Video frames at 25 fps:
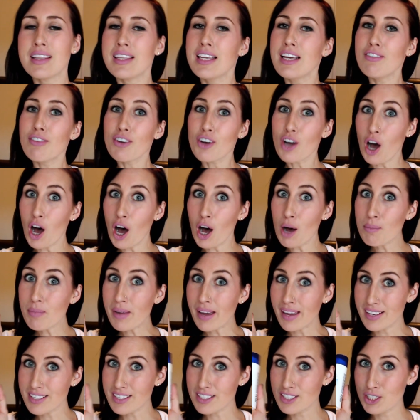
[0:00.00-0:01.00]
Leave a
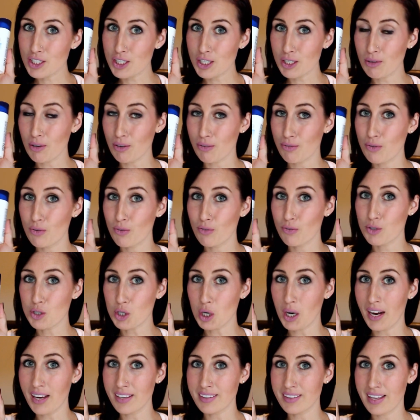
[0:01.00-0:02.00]
comment too if you've
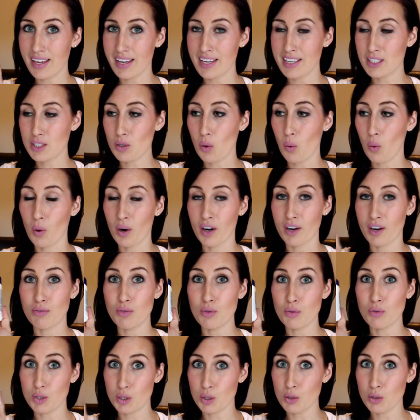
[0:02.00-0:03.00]
tried this, or
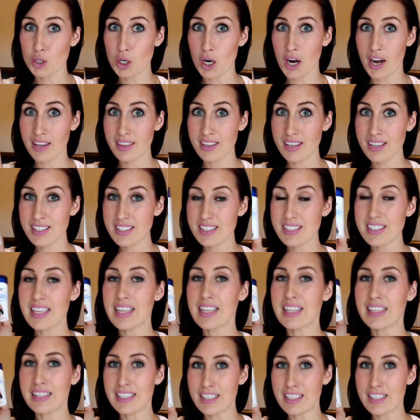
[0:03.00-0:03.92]
if you do try this,